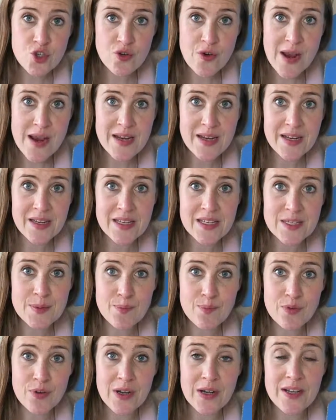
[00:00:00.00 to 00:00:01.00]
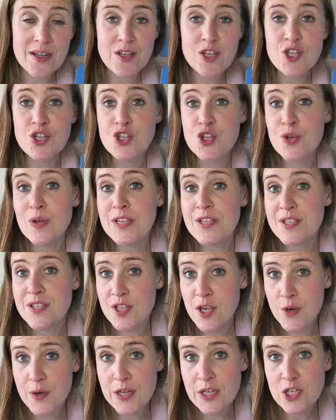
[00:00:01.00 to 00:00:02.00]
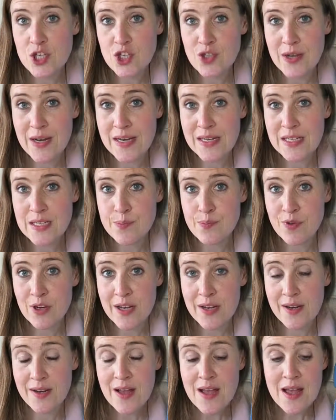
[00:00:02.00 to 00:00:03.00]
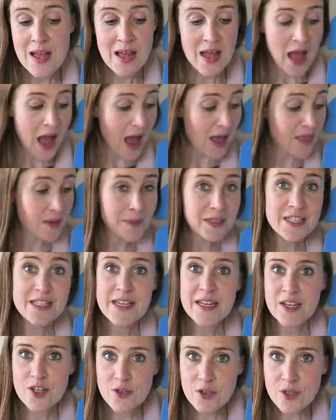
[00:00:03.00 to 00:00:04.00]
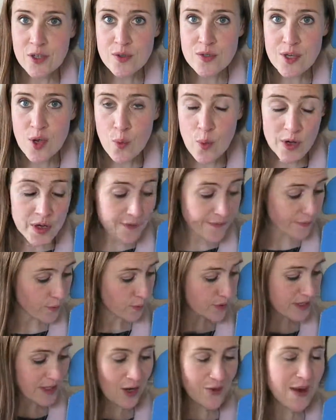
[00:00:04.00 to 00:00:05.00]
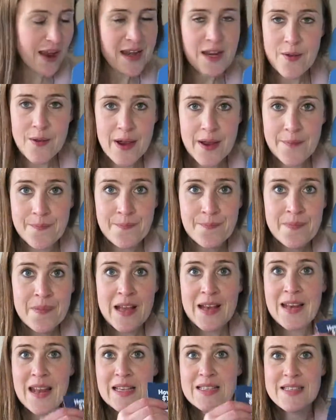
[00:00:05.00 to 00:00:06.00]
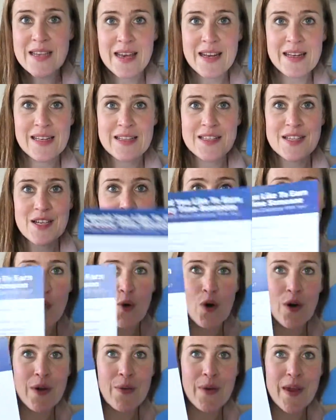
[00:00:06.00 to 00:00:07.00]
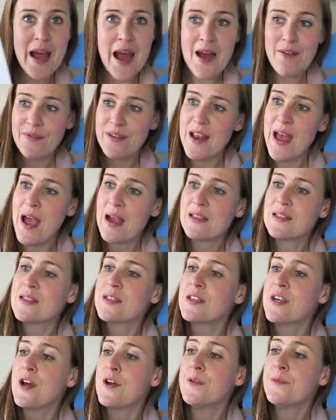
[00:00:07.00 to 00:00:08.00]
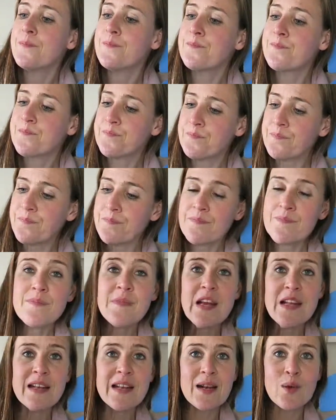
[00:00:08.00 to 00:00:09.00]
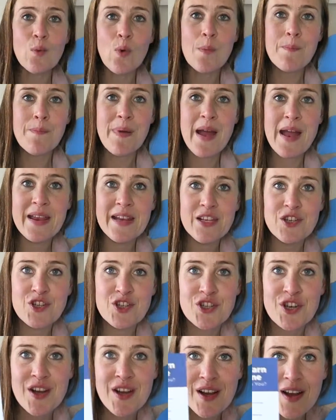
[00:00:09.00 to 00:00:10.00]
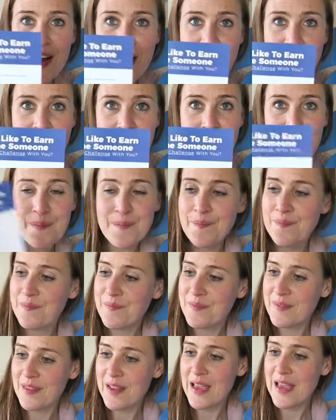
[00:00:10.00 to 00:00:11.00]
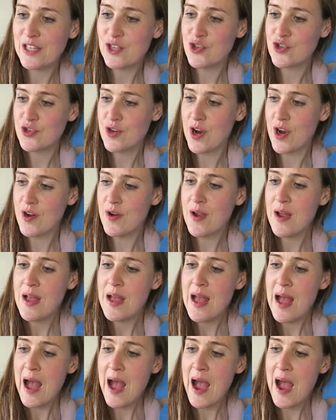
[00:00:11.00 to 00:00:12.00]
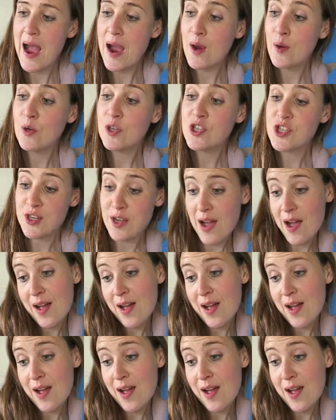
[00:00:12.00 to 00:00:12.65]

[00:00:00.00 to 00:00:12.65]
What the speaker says: training is brilliant. Julie Stoian's training is brilliant. And the materials are wonderful. So anyway, let's get into what we have next. So little one-page intro. How would